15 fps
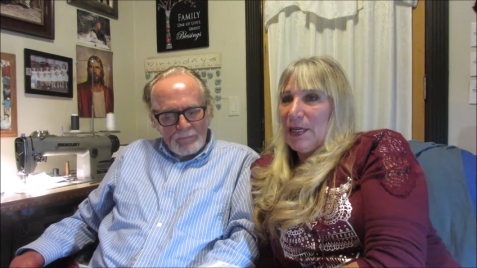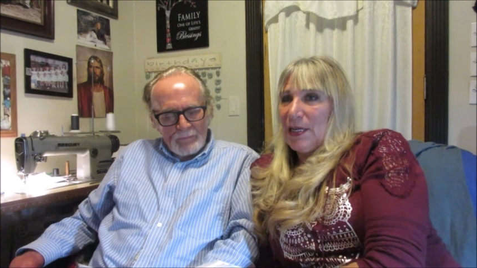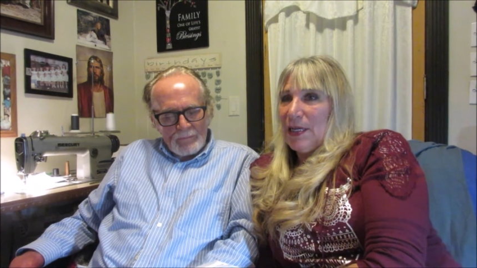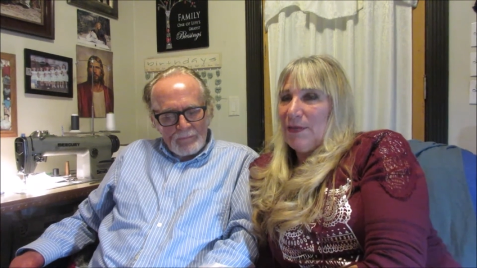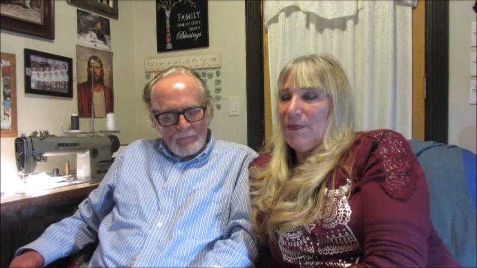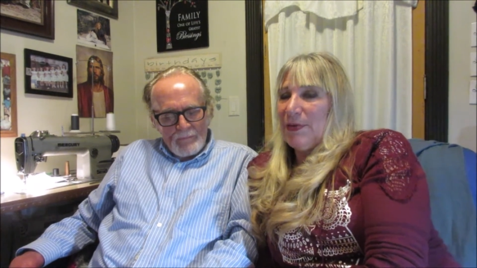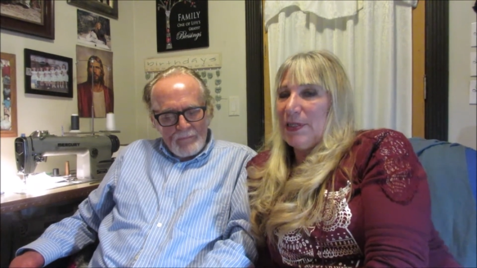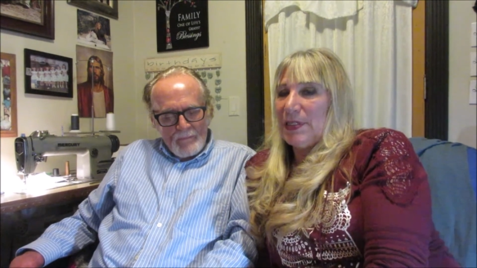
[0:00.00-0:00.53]

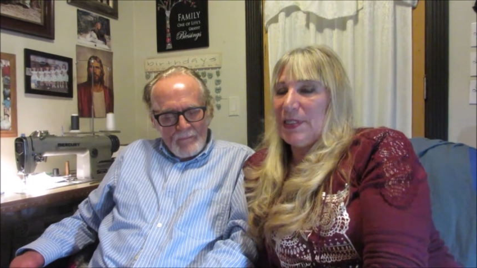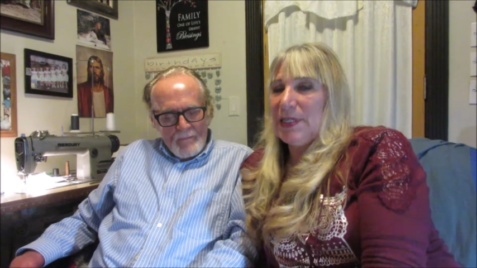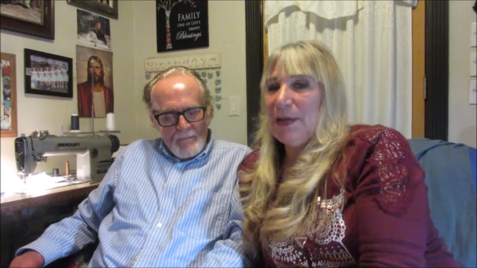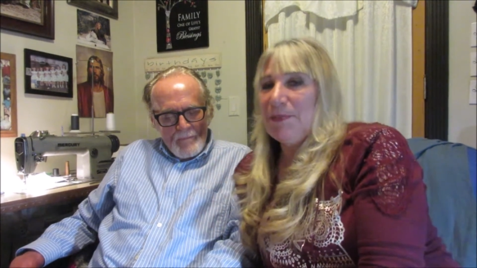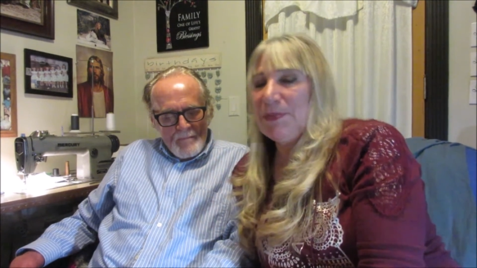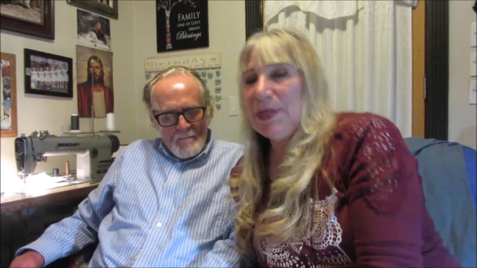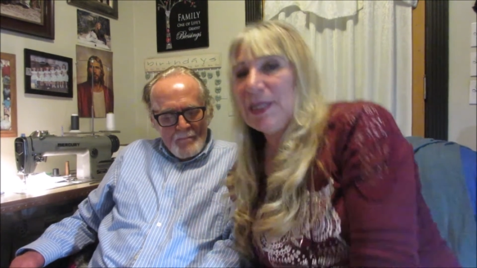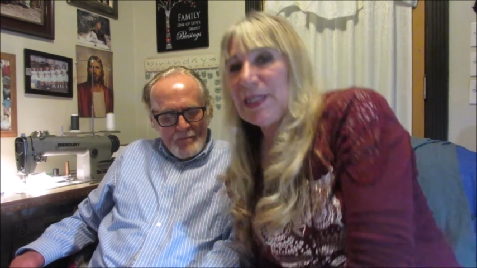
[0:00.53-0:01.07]
Speaker 1: If it's
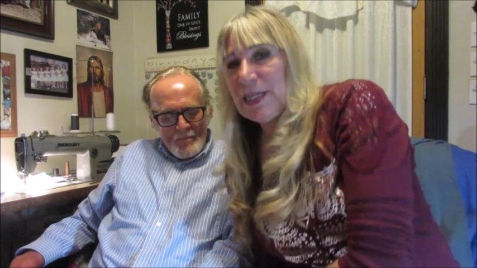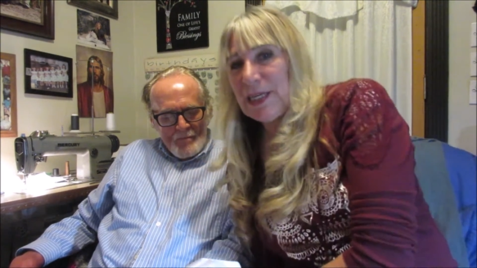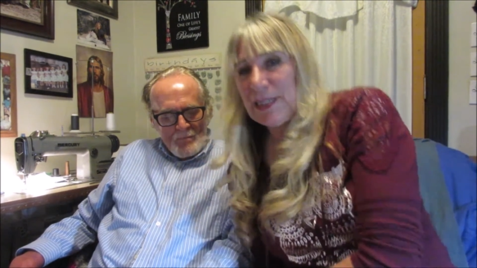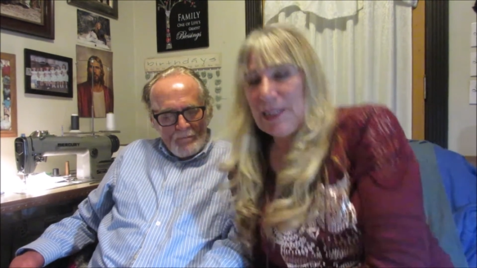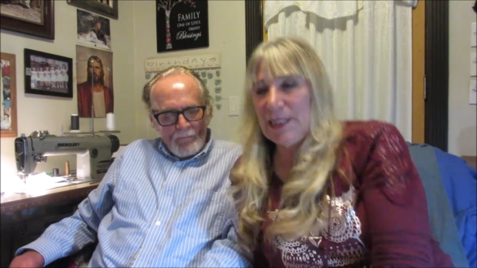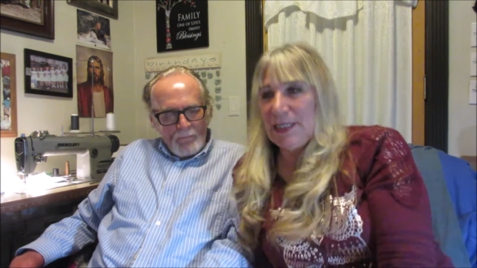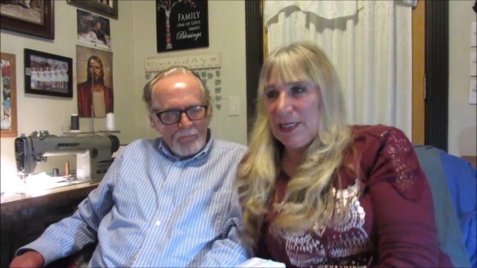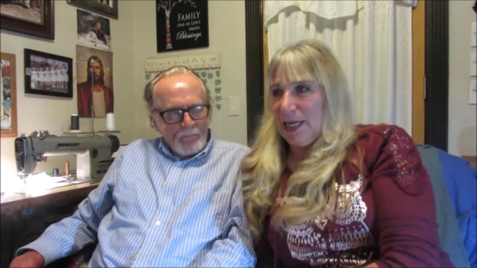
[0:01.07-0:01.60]
something
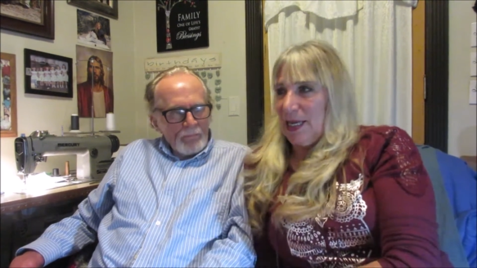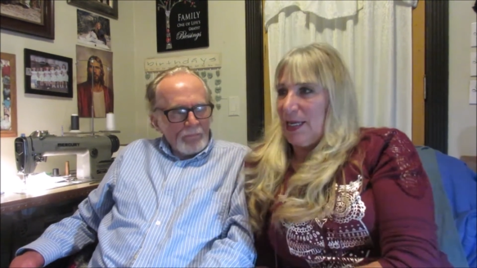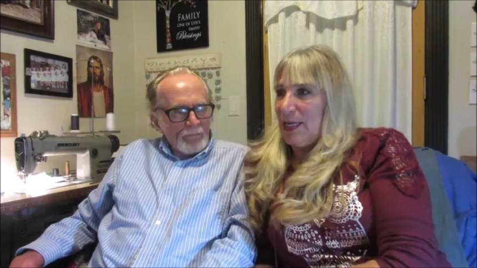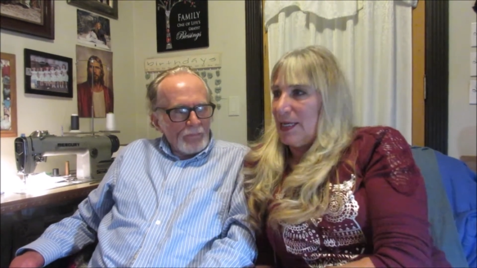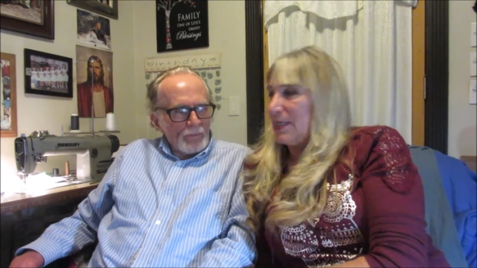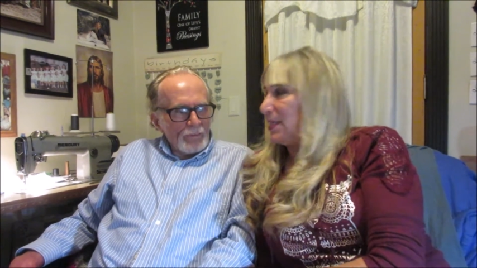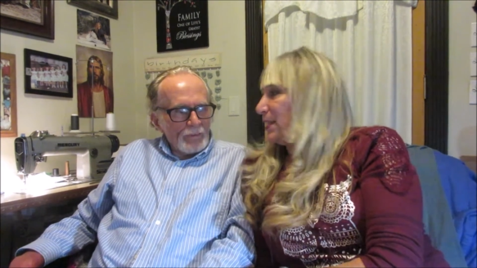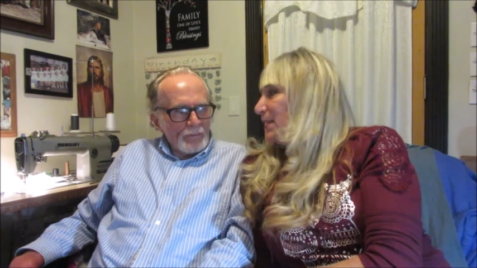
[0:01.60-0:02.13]
that
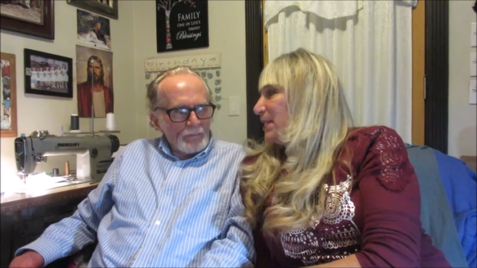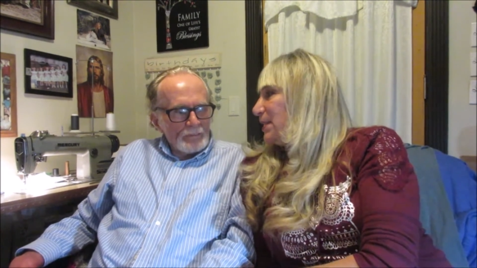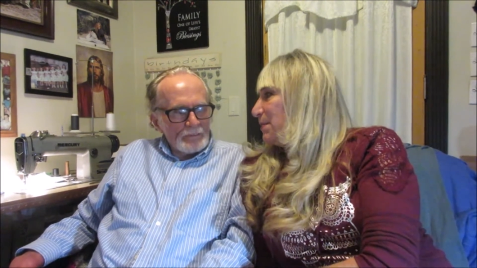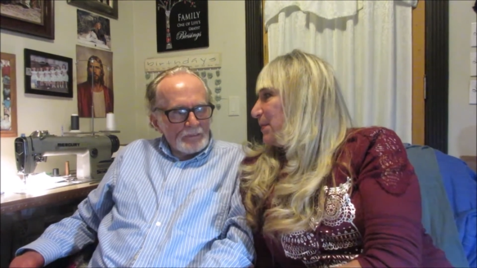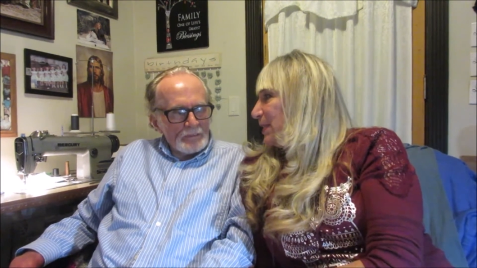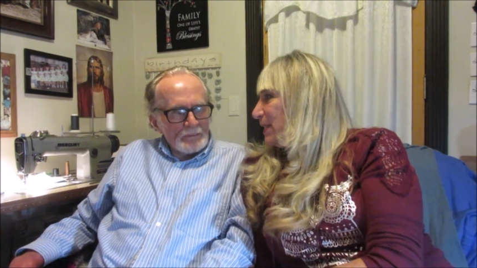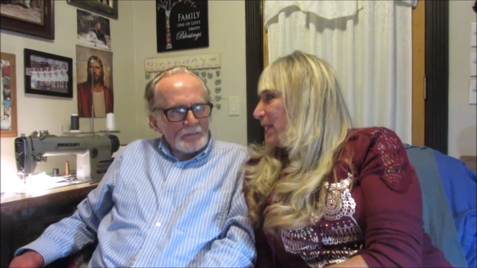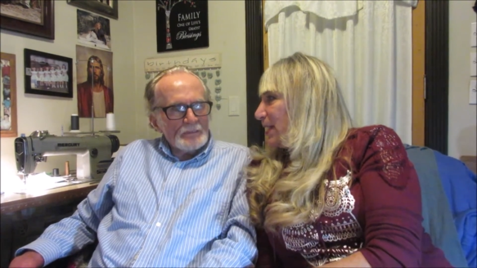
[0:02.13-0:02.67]
uh, needs to
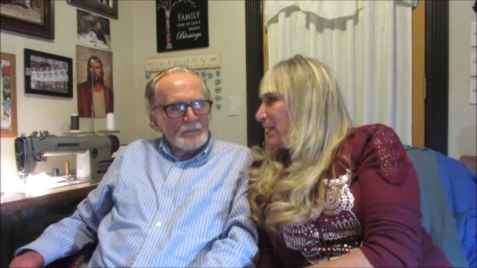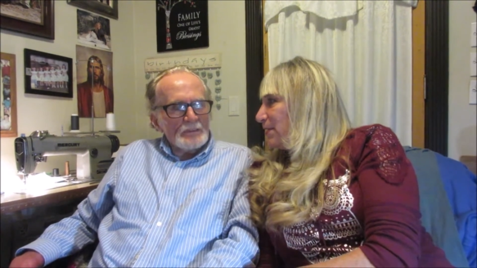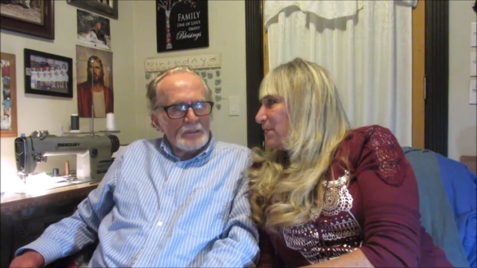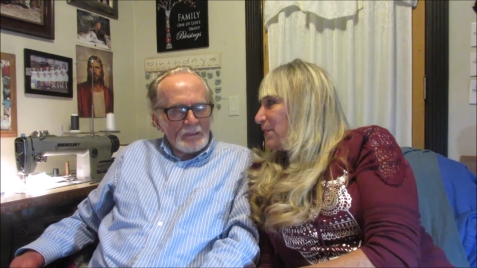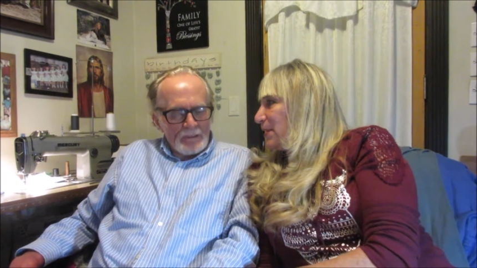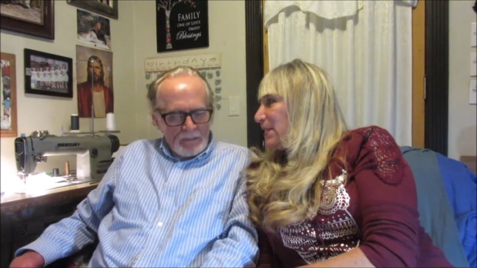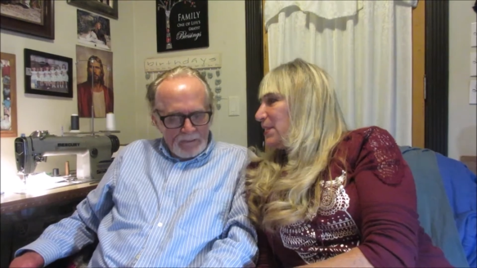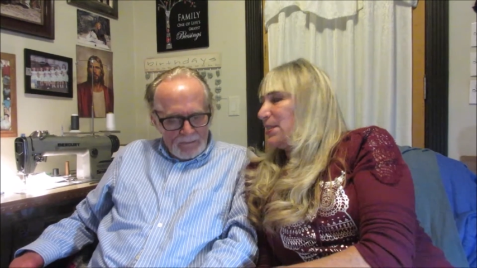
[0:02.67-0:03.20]
be done or
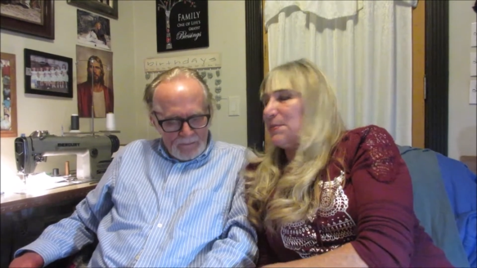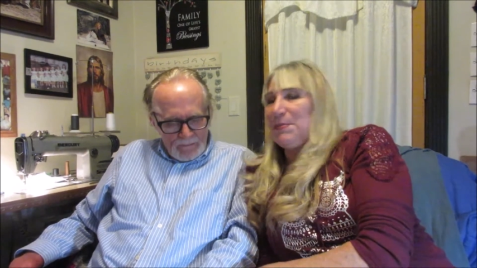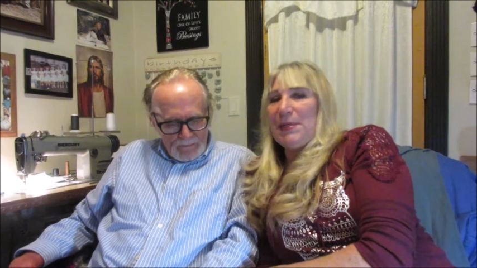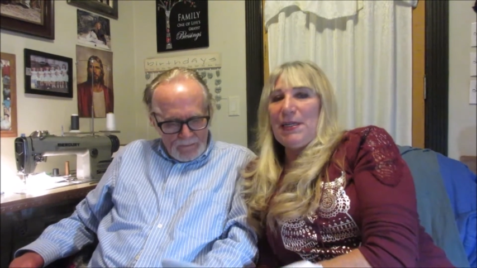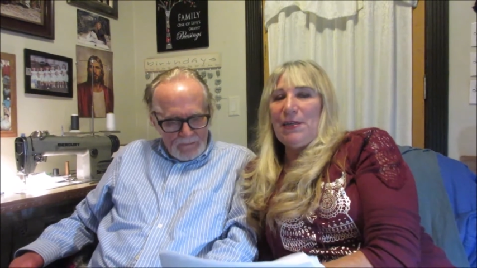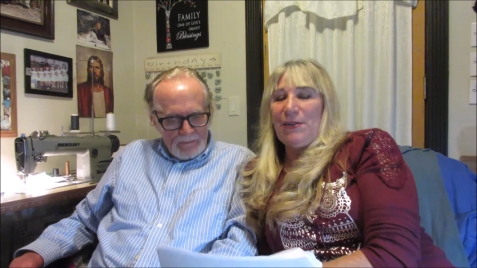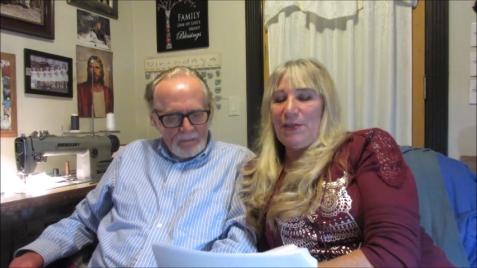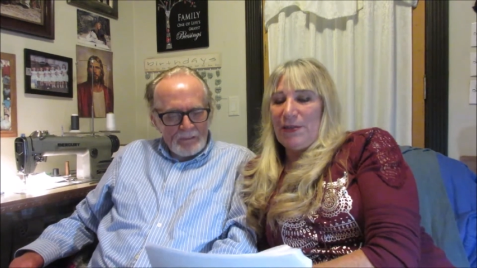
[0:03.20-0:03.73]
needs to be
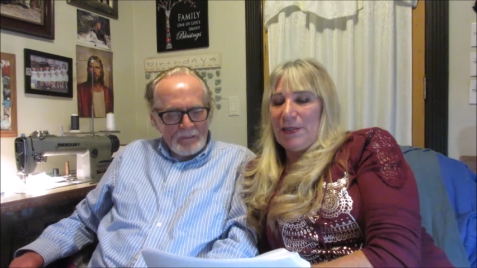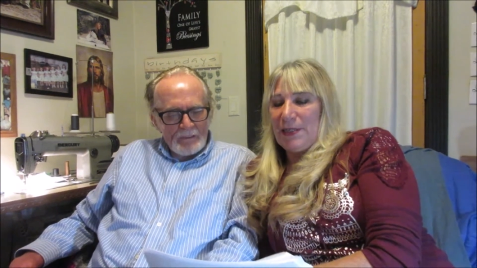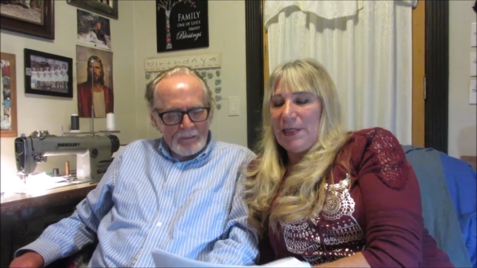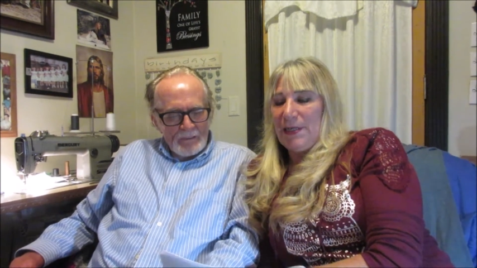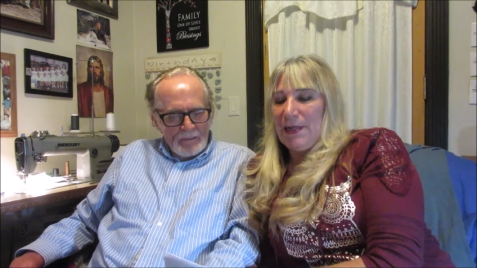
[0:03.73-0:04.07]
learned.